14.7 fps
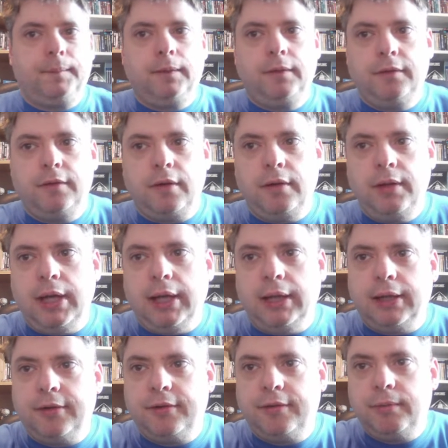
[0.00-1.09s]
So yeah,
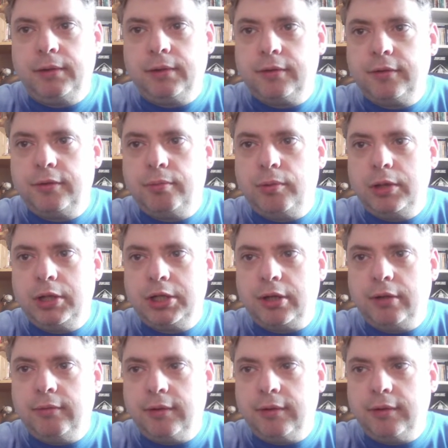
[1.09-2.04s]
let's switch over